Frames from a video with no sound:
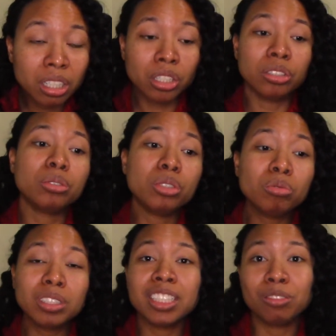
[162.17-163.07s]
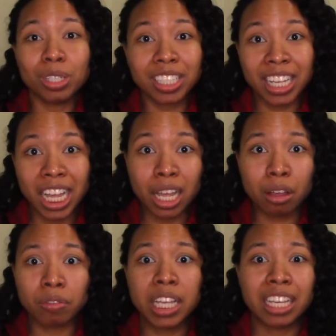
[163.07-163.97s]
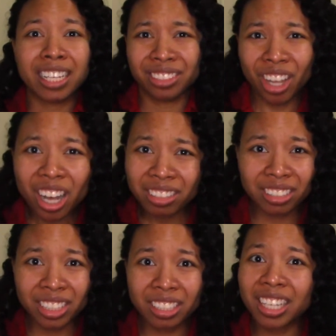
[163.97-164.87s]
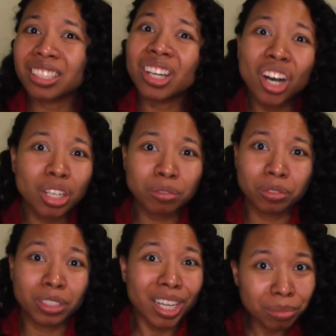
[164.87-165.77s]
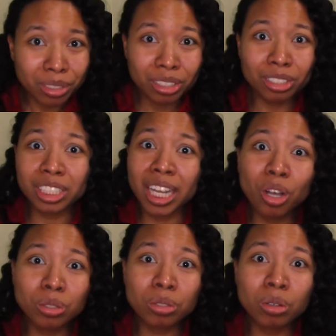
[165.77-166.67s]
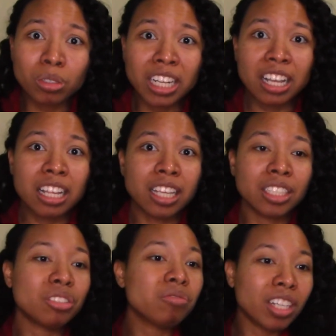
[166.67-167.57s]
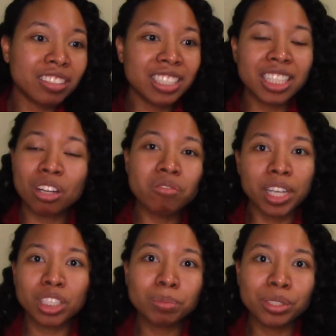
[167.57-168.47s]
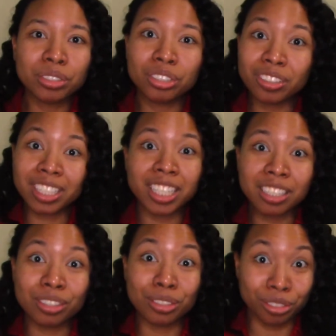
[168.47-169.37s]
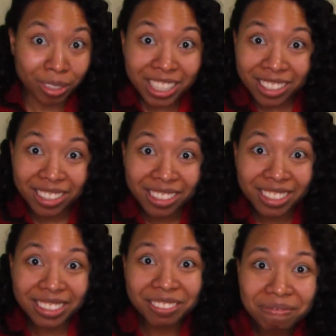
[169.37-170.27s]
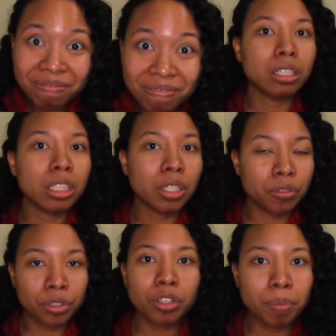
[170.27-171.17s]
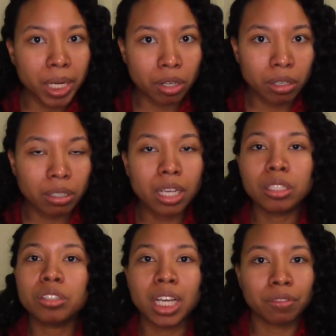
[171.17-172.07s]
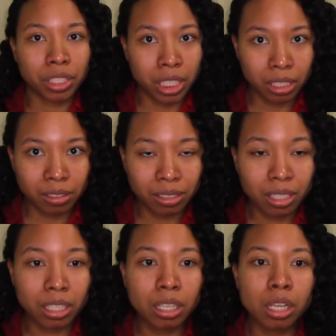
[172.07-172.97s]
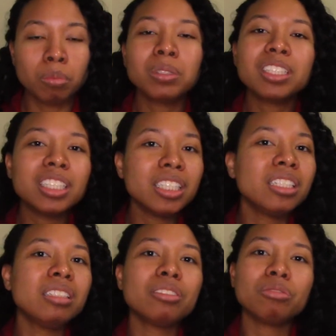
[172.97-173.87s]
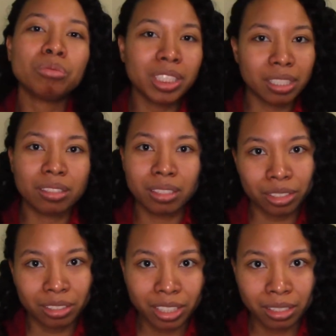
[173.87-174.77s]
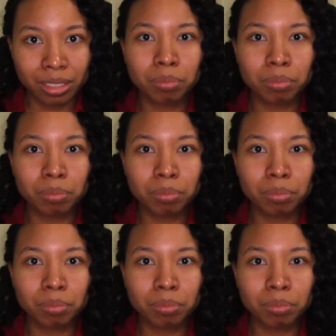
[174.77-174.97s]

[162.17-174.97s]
Do you really want to have a toxic and harmful chemical in your household that is readily available to your kid to drink? If you're a parent and you have kids, please reconsider this.